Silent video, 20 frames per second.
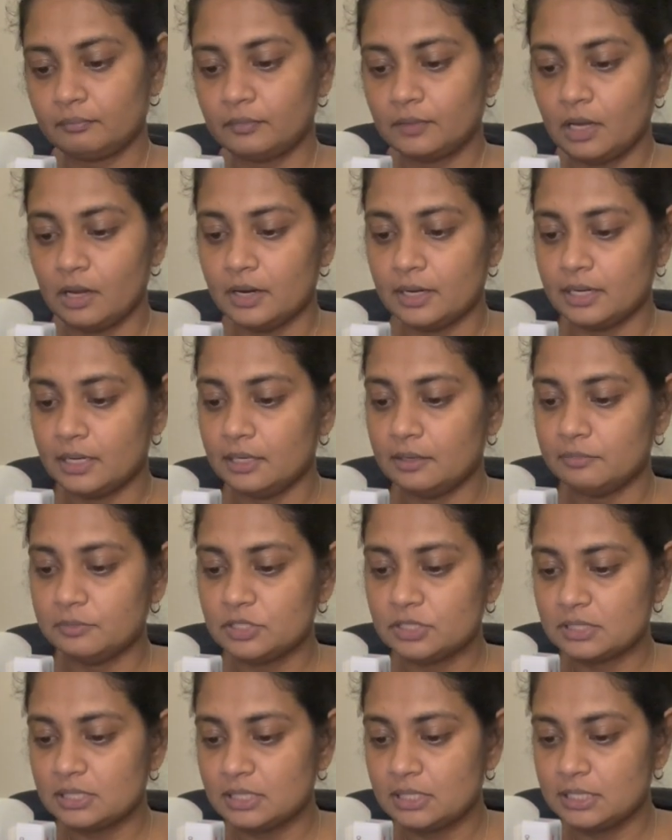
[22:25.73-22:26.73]
Right, and I'm
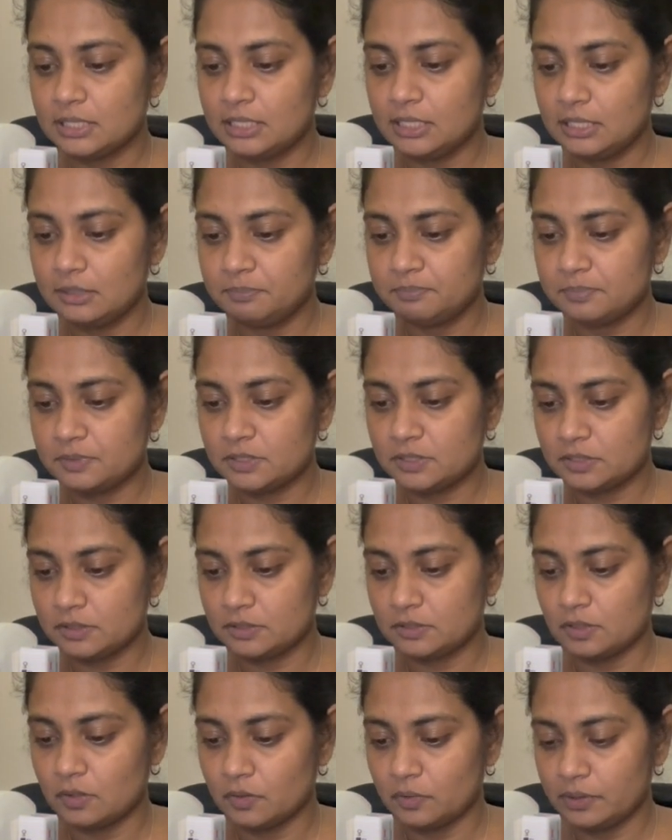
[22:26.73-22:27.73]
just gonna keep
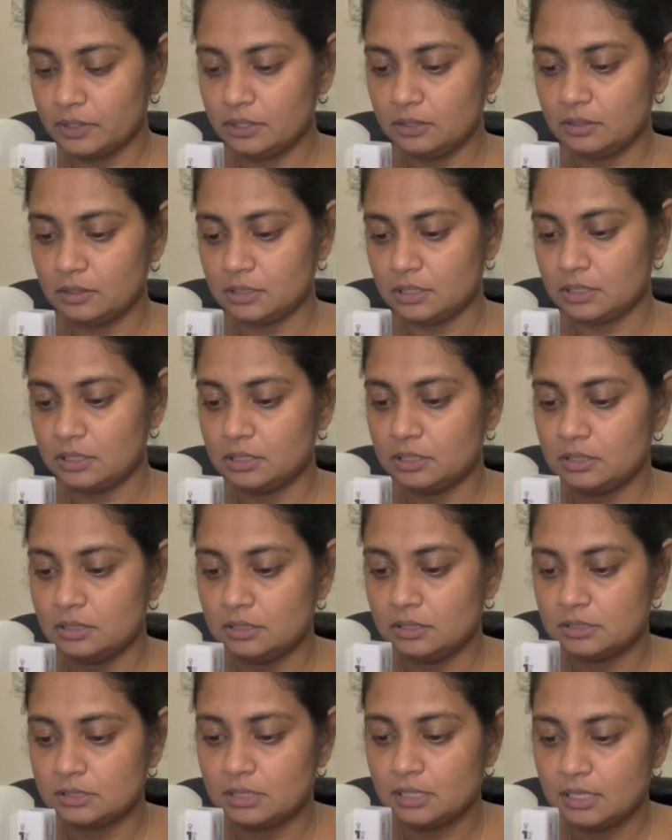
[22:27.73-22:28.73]
sewing
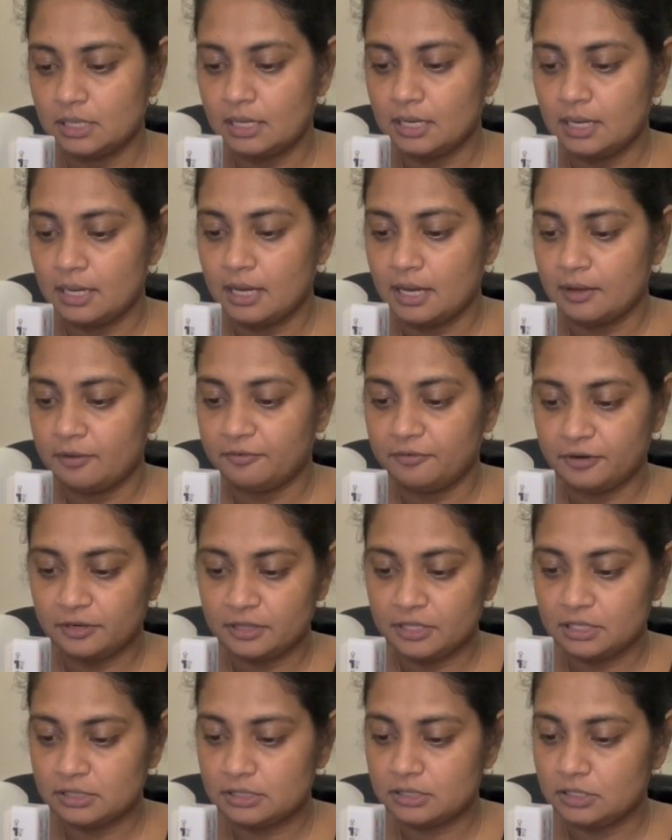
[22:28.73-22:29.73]
these. For
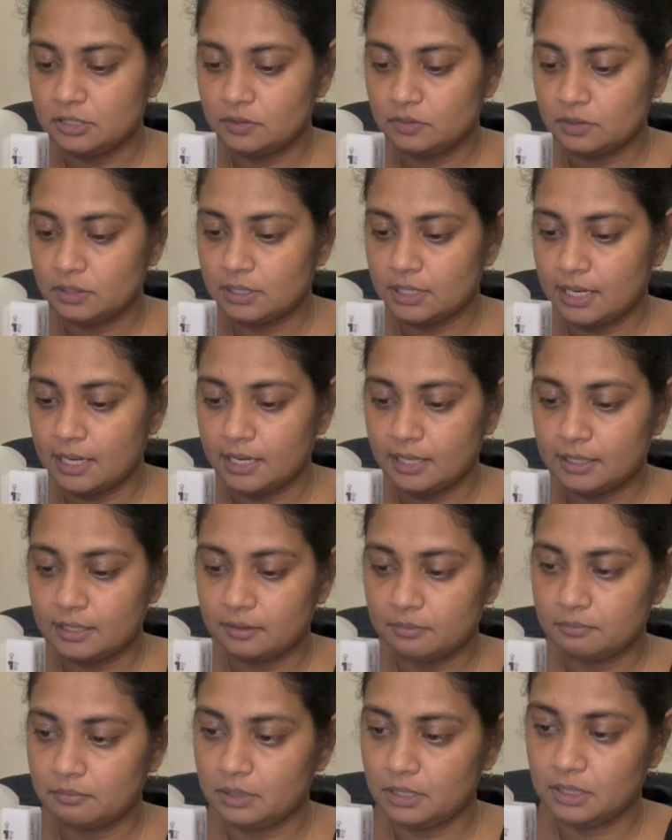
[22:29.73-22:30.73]
this unit, I
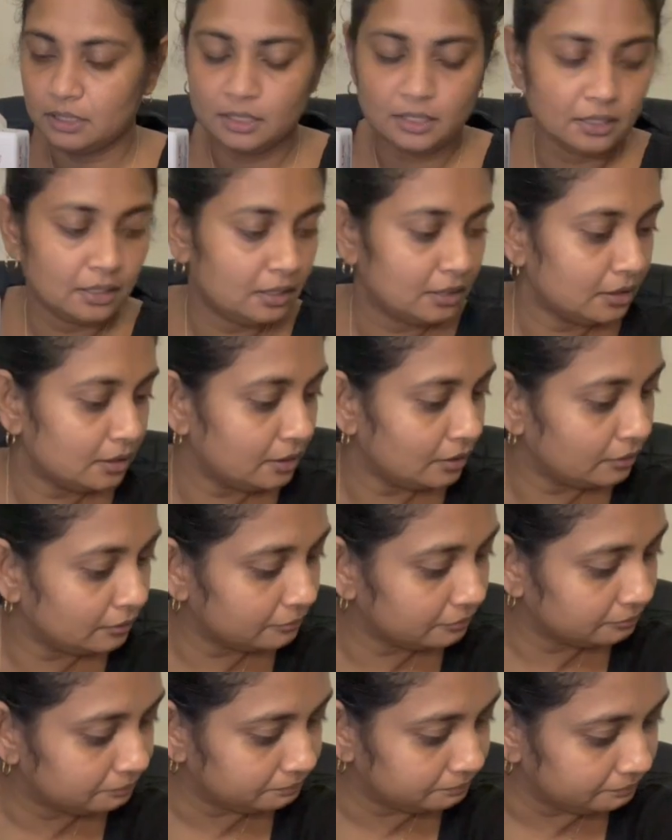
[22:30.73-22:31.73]
am making
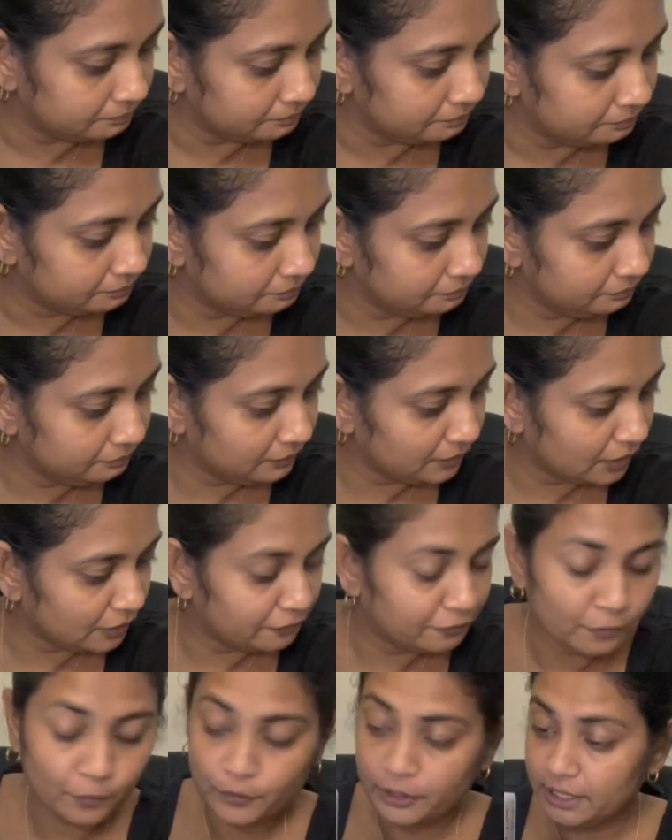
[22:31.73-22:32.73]

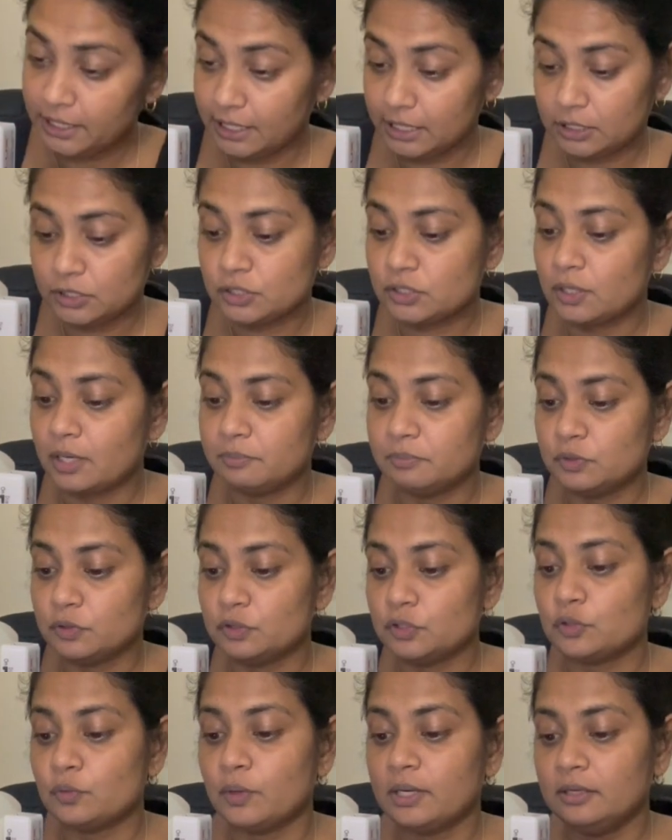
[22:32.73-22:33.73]
48, so I'm doing
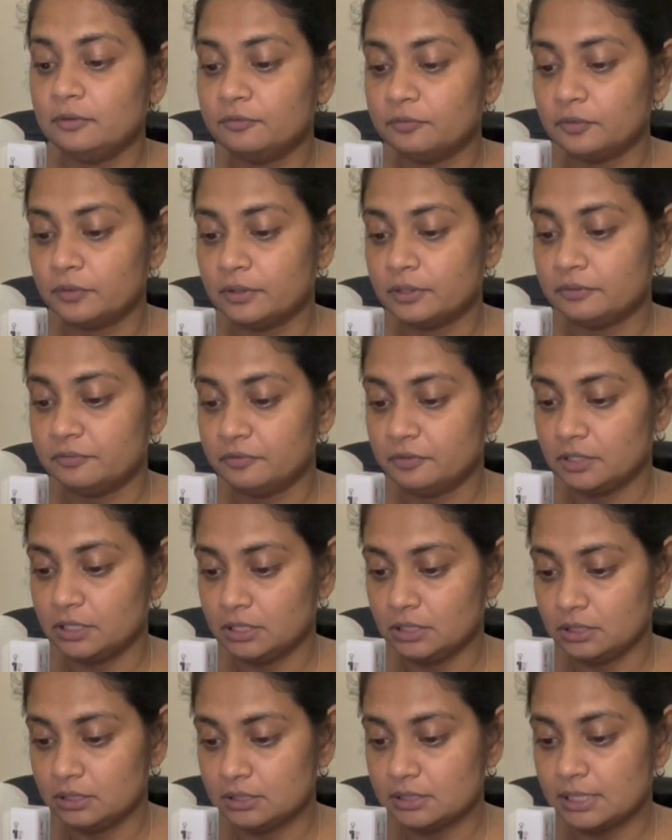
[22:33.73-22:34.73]
24 of
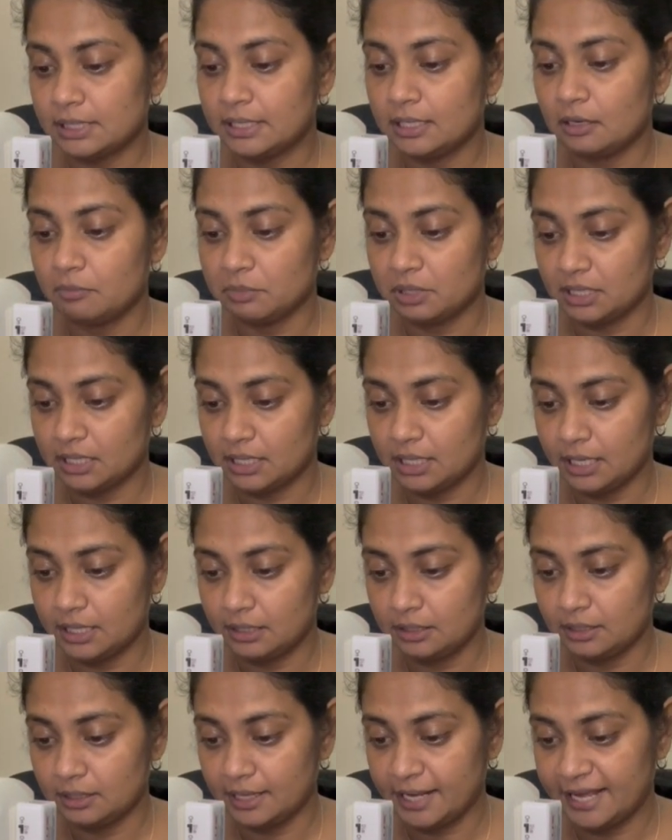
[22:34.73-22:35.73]
these, and then I'm gonna cut it
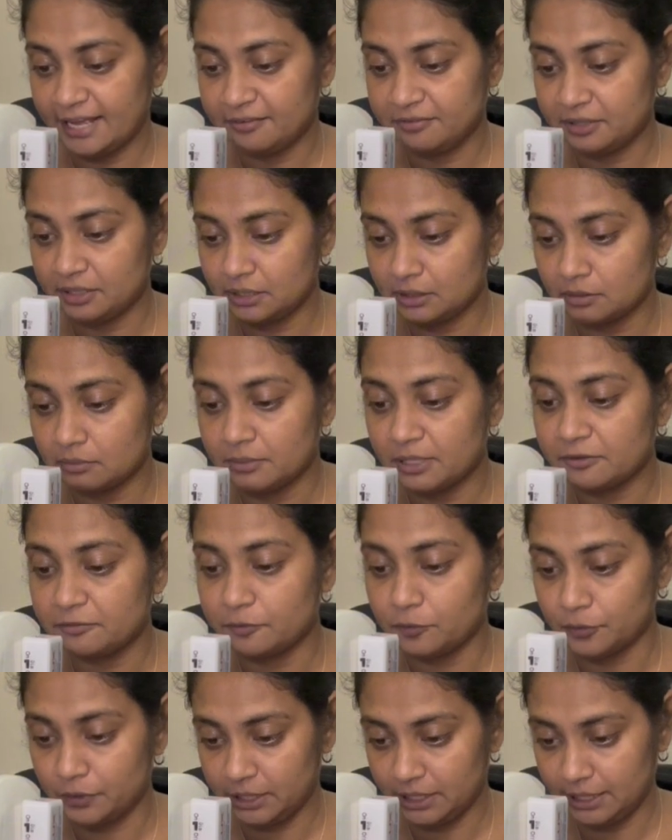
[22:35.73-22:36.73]
in half and it'll make
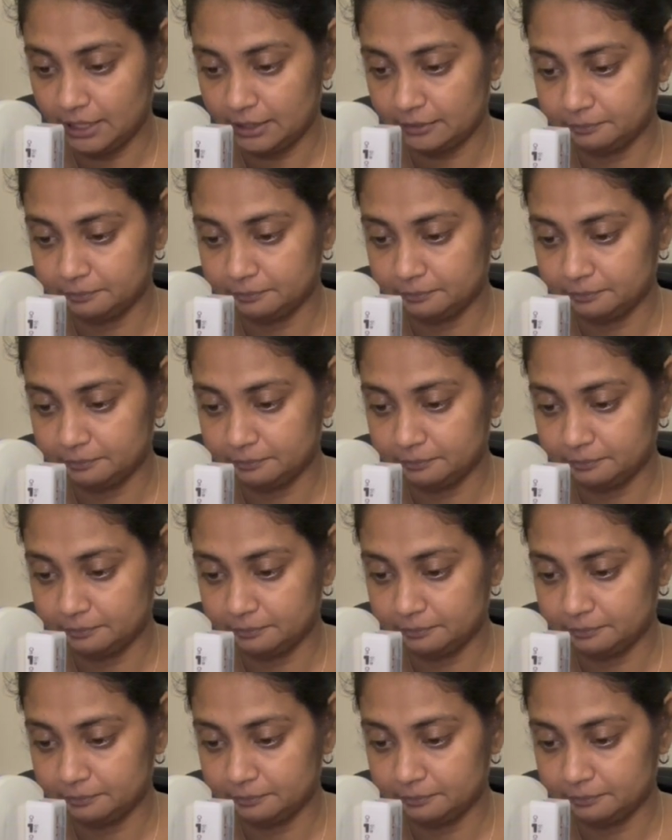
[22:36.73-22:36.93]
48.